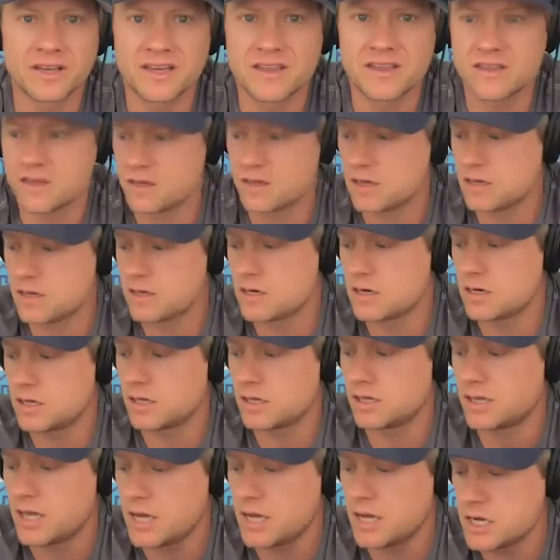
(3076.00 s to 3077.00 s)
and then
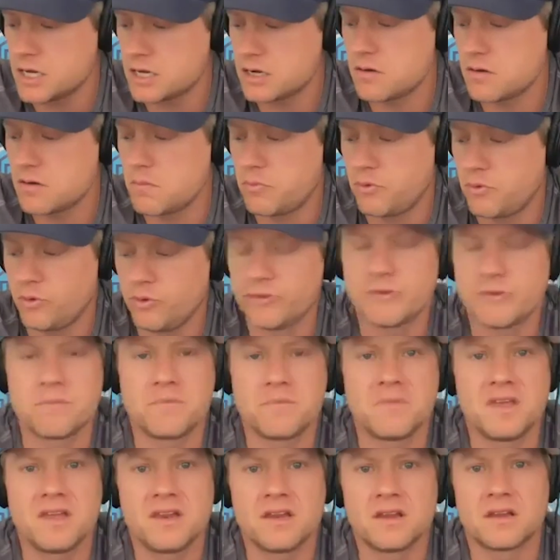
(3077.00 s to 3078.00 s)

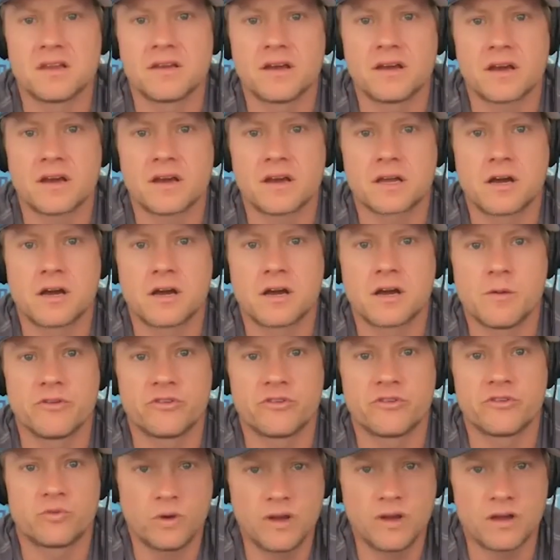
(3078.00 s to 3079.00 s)
LionBoltMedia.com
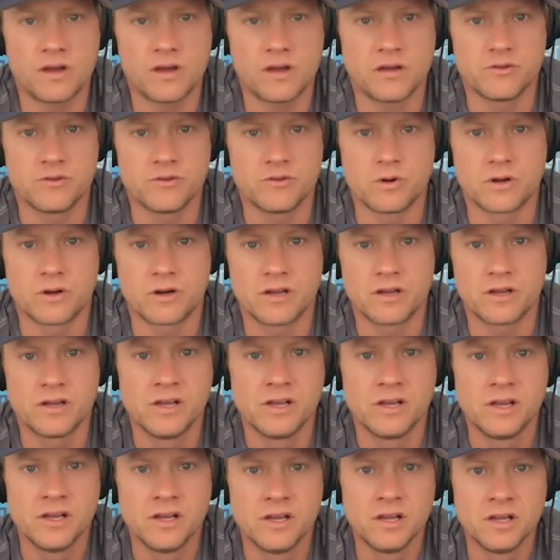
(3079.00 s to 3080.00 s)
as well. If you want to
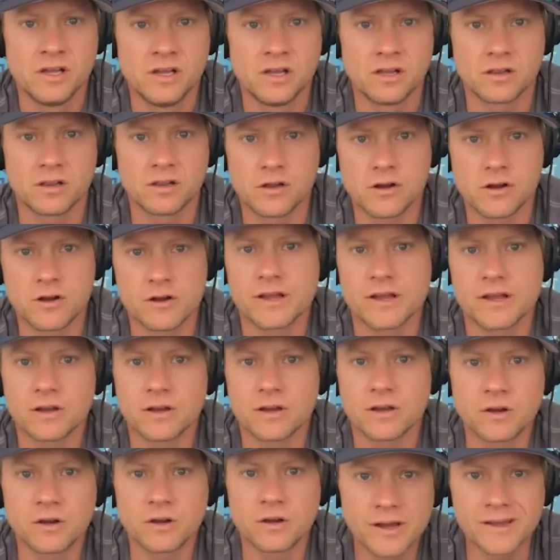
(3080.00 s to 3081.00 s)
learn how
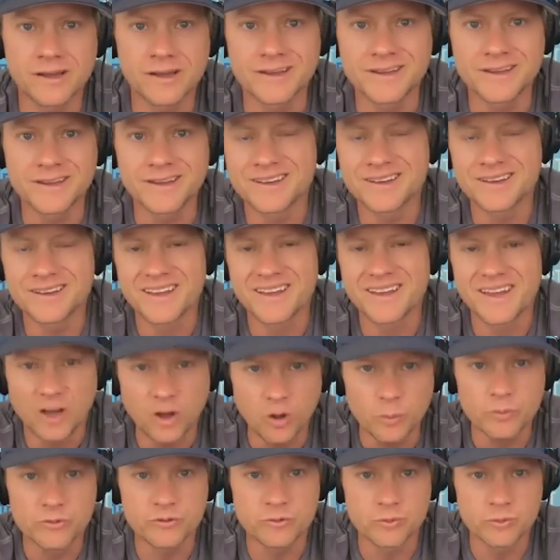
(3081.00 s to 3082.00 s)
Greg
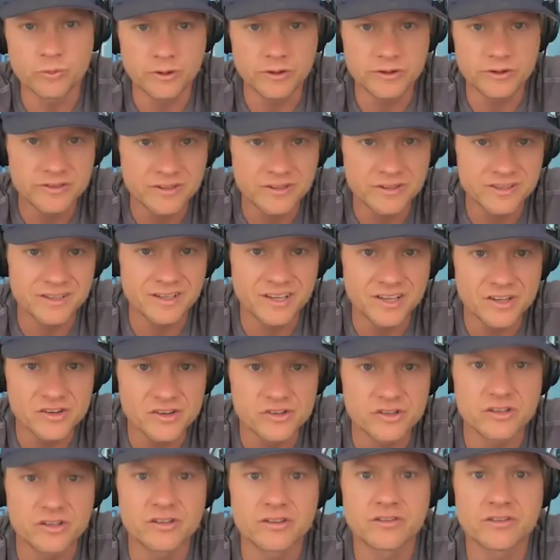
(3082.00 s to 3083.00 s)
helps real estate
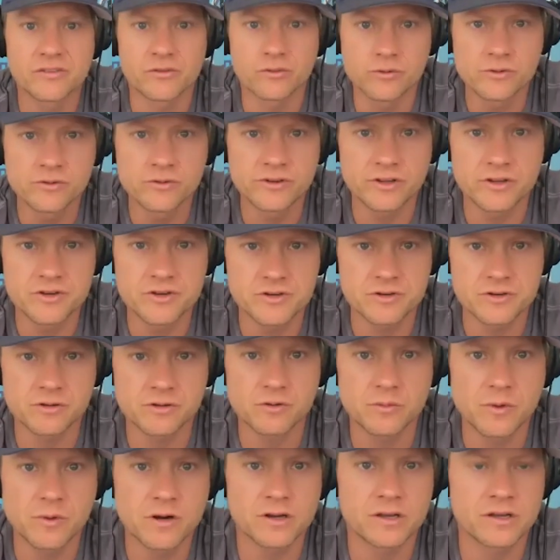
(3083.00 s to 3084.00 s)
agents through digital
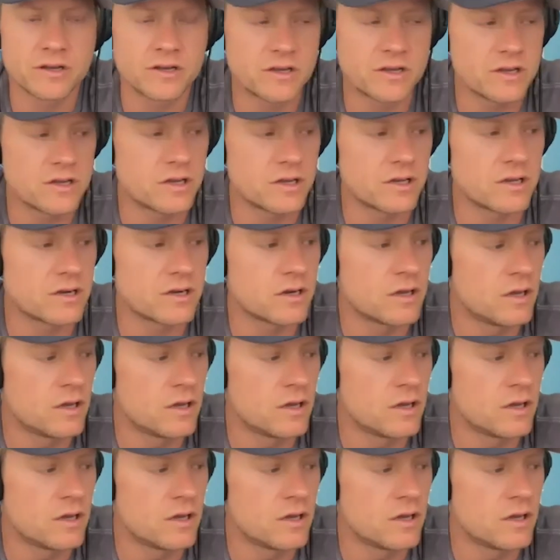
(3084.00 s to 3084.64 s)
marketing and